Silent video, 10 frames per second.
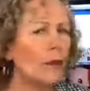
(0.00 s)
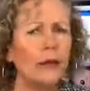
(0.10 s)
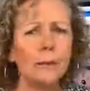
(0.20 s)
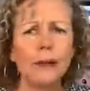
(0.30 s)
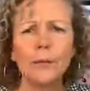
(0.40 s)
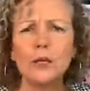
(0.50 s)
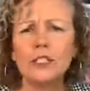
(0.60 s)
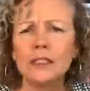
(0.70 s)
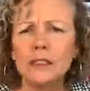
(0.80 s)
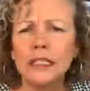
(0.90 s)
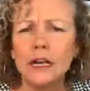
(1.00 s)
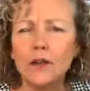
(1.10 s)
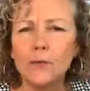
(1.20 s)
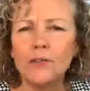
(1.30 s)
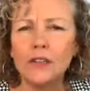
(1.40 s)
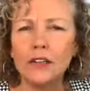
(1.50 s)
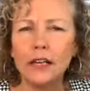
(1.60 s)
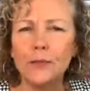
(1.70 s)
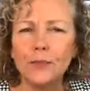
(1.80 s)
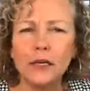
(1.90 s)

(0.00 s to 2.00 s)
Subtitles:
I mean, me personally, I don't feel like